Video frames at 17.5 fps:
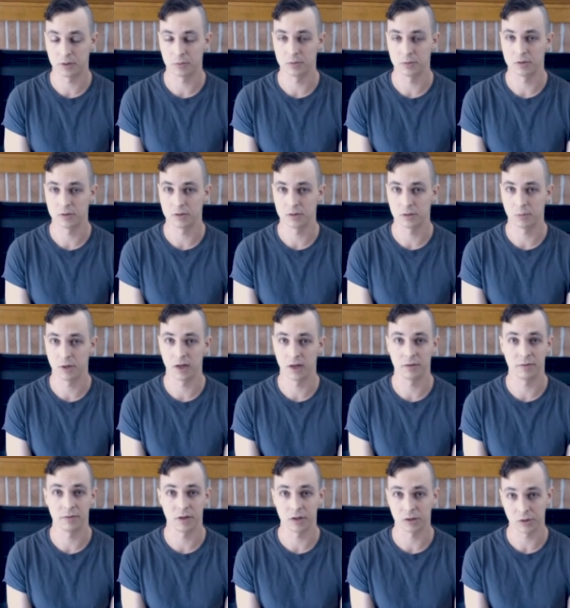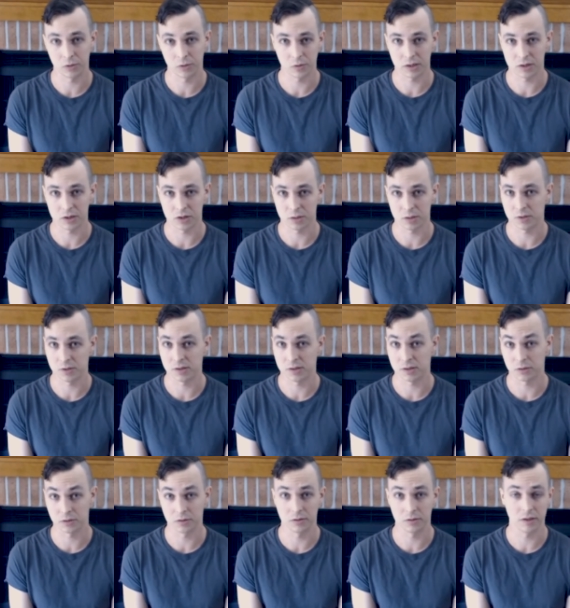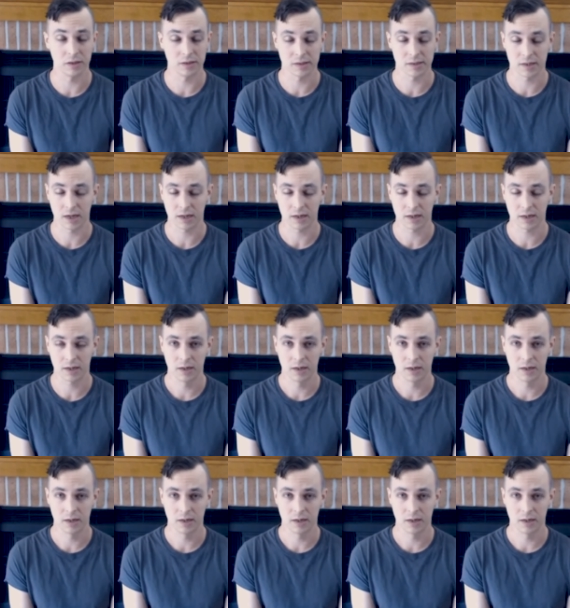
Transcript: And we had a very close relationship and still do to this day.